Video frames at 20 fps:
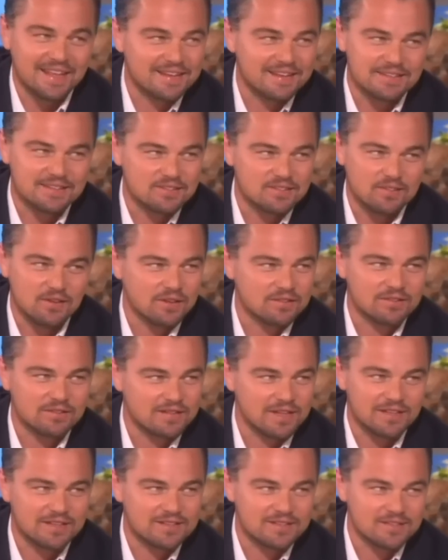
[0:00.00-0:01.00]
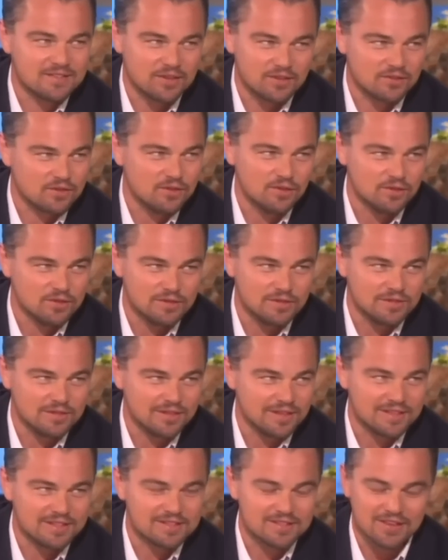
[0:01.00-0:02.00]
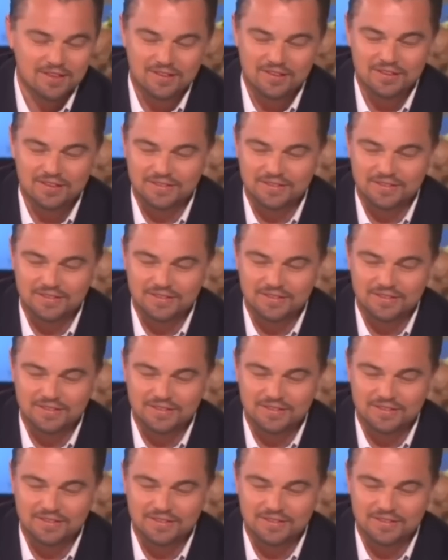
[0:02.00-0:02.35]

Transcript: "That is not good. That is not